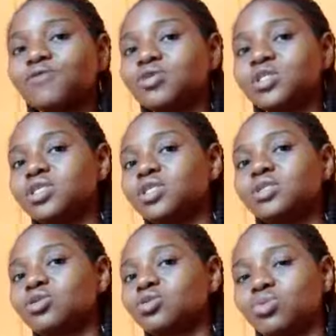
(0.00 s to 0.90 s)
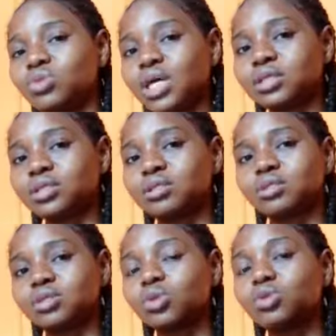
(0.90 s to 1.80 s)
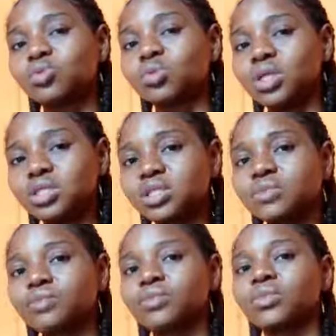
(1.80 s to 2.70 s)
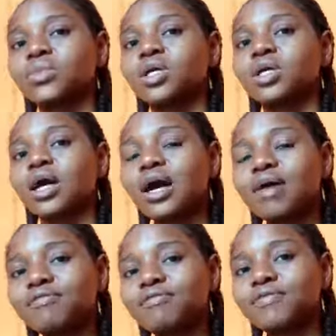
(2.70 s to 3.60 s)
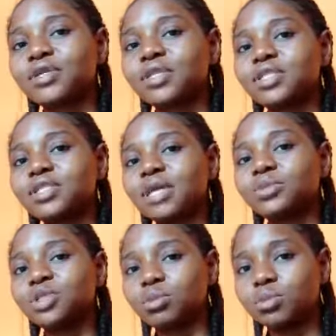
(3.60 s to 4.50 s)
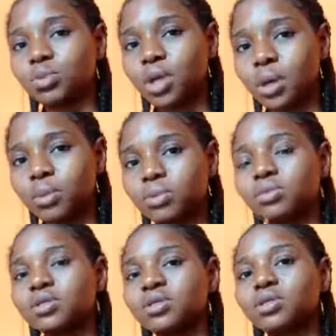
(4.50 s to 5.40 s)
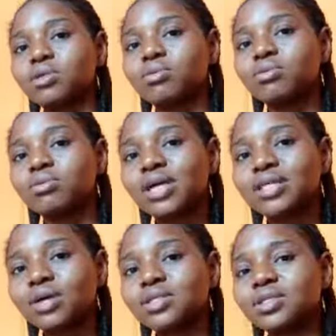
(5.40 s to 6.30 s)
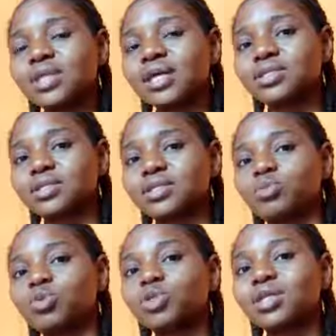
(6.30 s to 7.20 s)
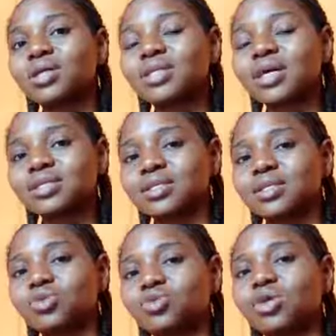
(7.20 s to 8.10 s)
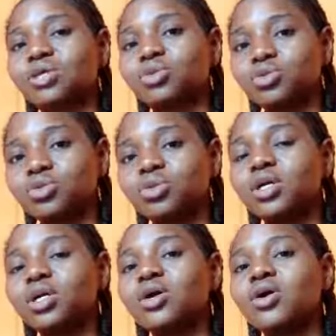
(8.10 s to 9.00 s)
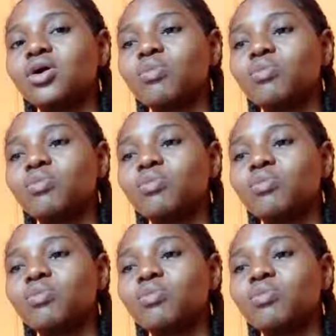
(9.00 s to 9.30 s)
Have a timetable now. Write out the promotional tasks that you can do. Put a time, put a deadline to each of those tasks,